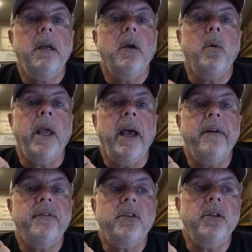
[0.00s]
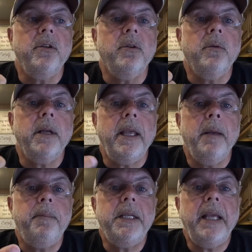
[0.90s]
We have to
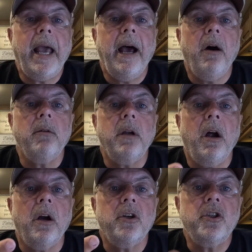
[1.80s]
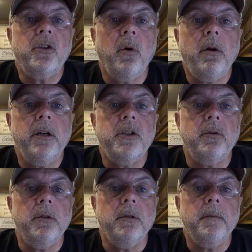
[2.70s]
empty out our storage
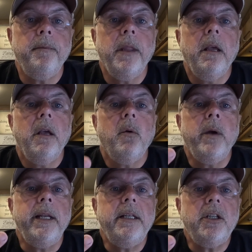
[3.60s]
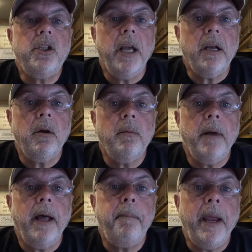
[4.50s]
room. We need to check on
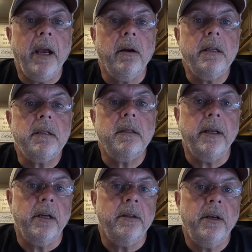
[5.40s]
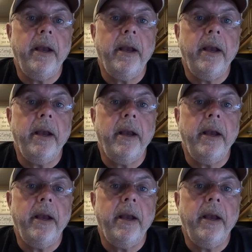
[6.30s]
my parents. They're in their